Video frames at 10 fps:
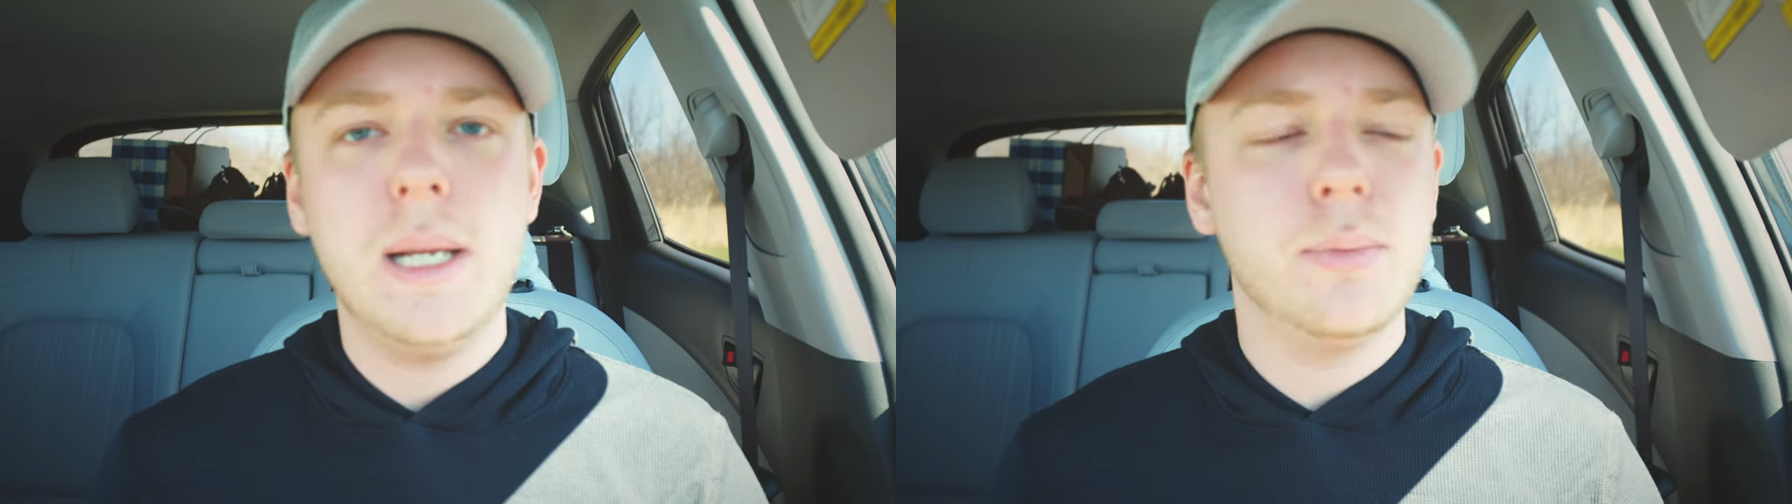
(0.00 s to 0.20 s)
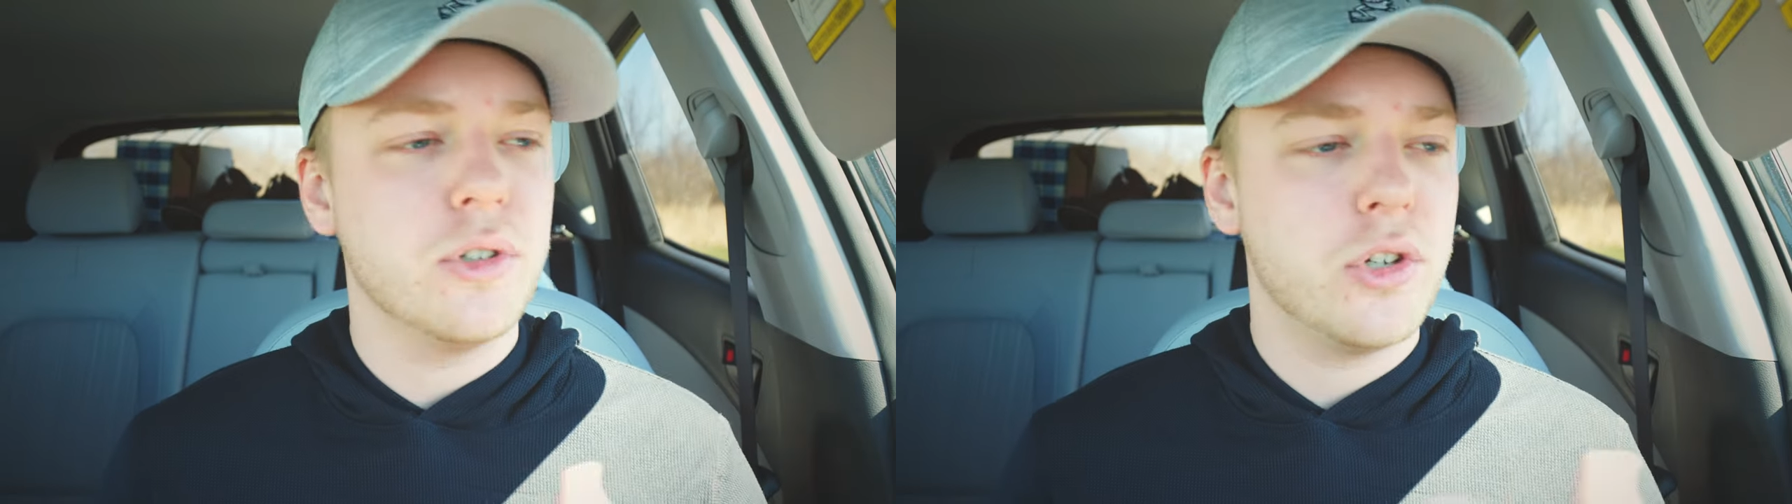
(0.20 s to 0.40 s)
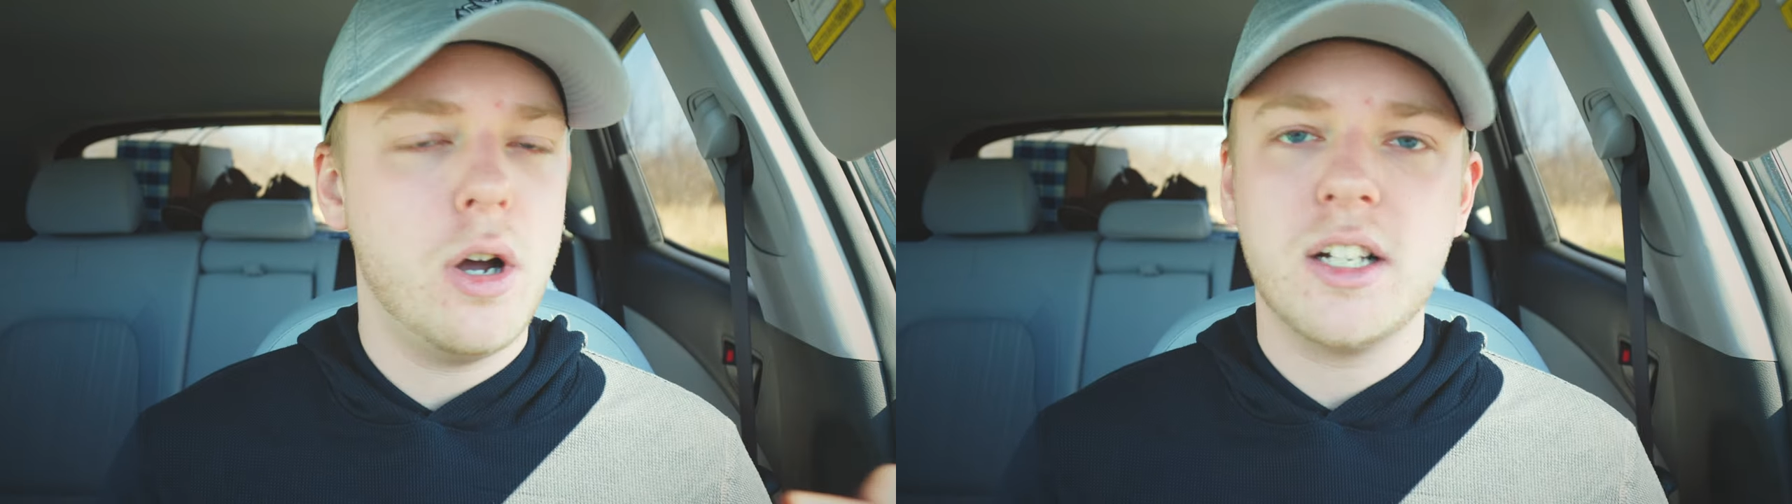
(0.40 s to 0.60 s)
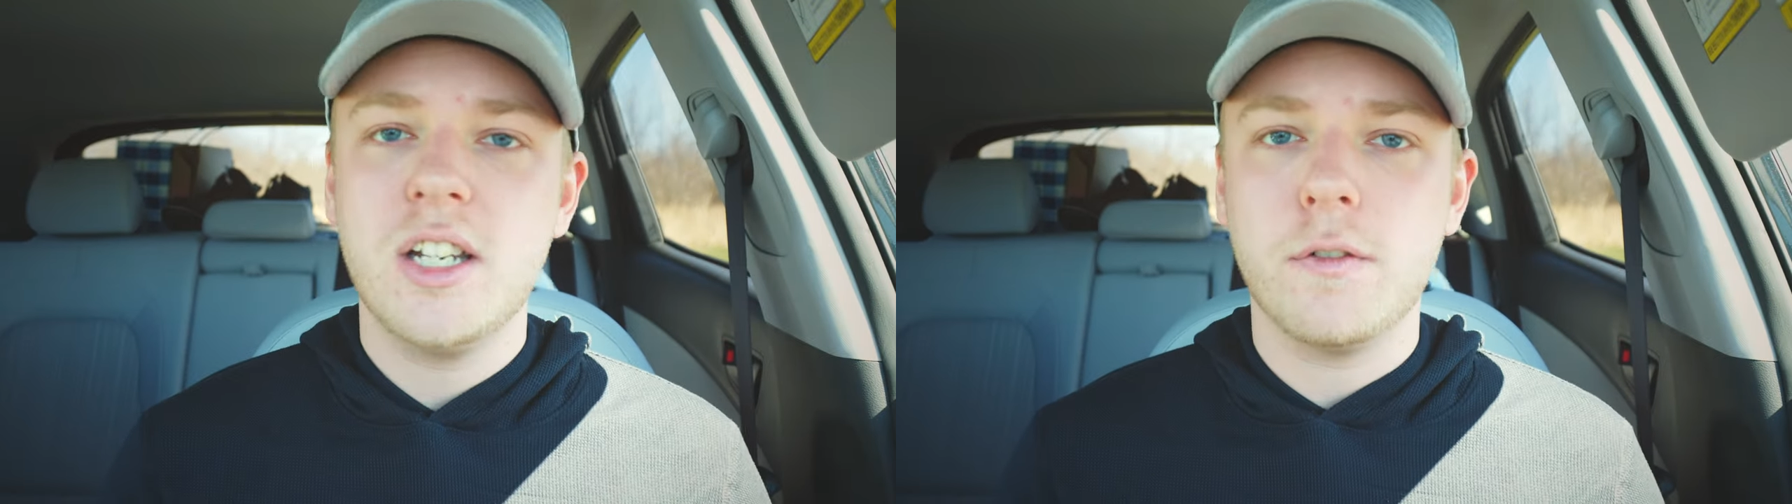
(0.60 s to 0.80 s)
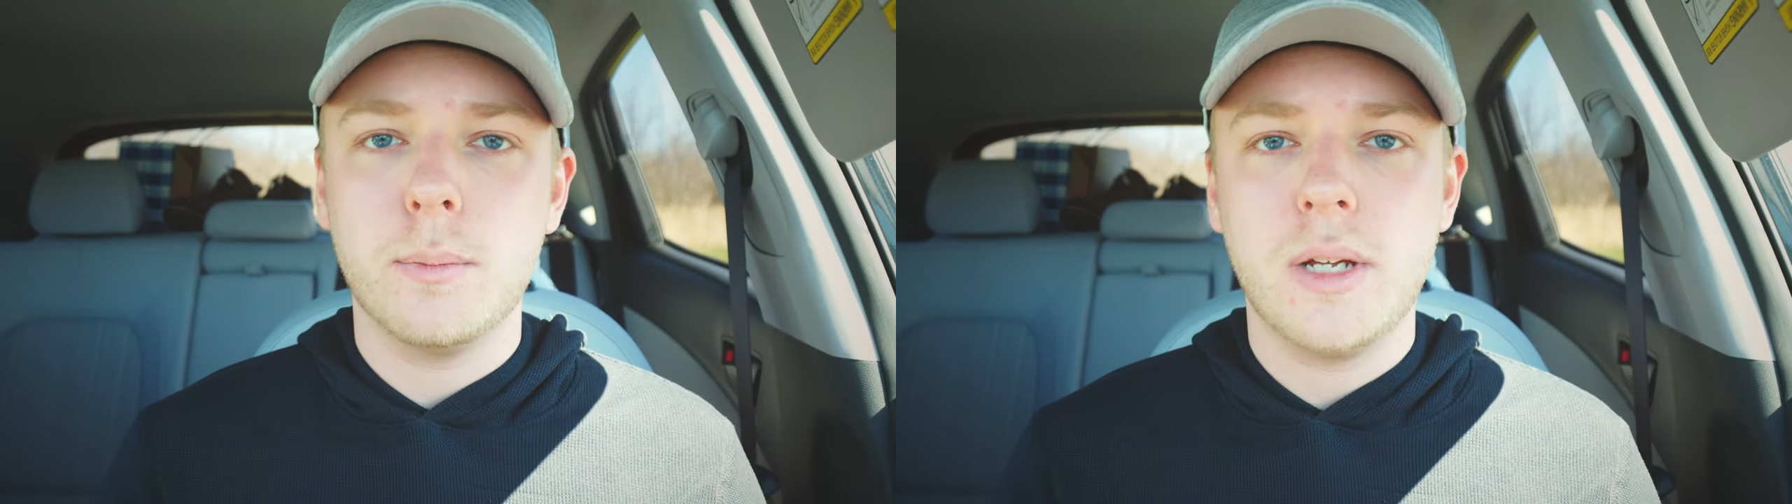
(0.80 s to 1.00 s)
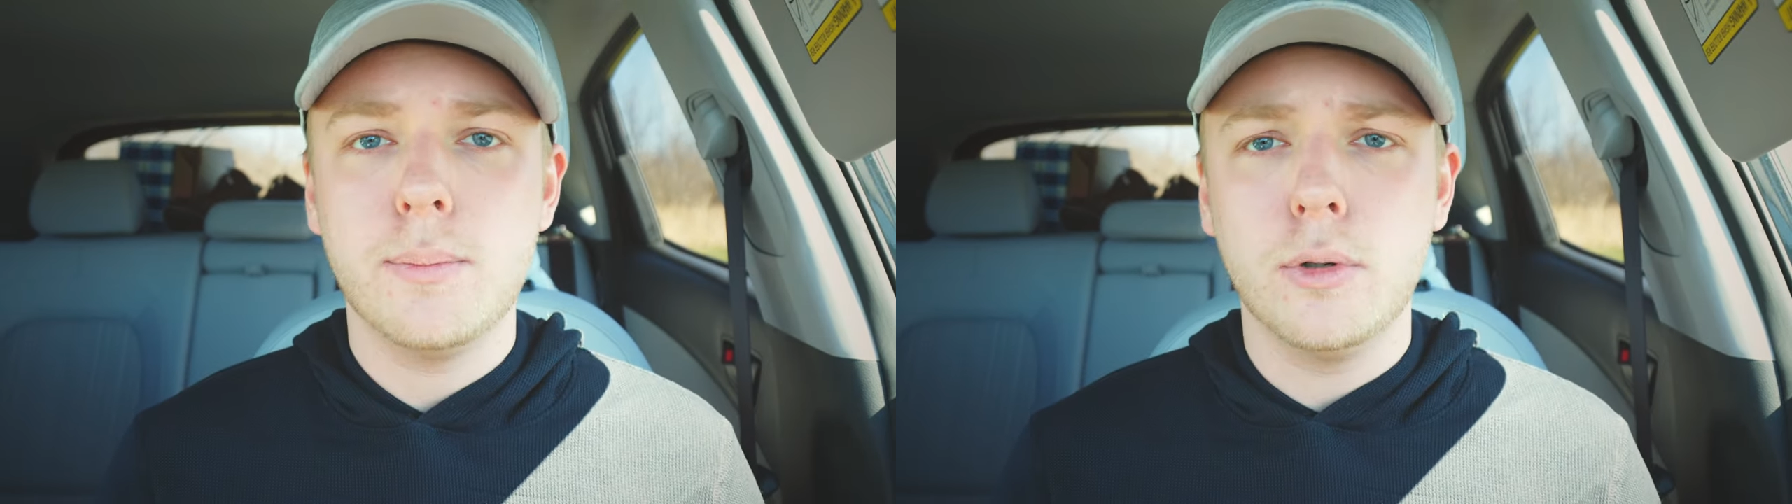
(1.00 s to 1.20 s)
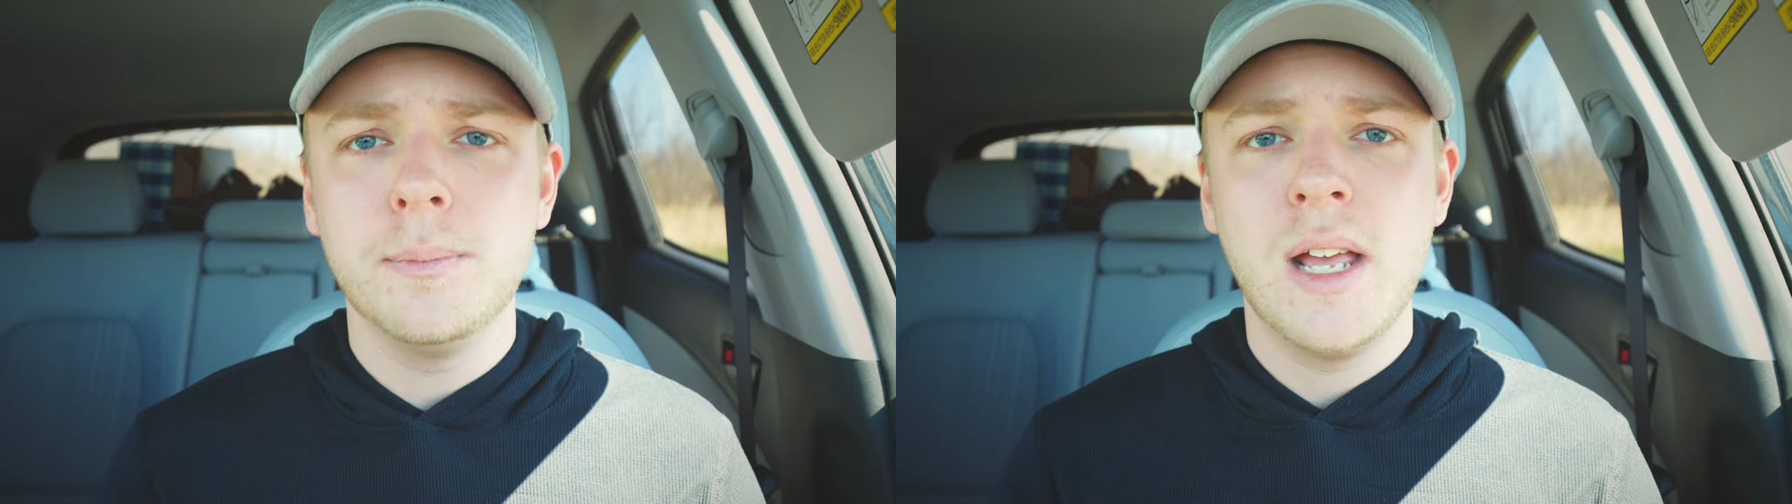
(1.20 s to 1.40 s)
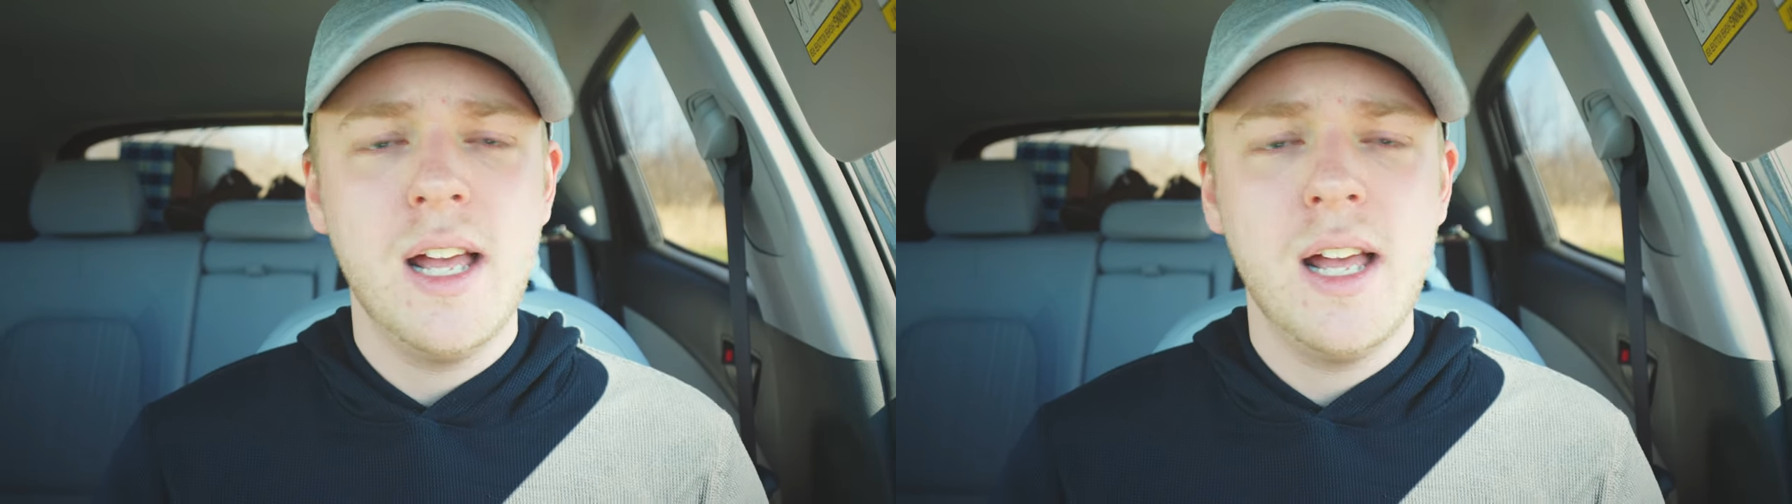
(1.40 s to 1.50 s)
people and talk to different people,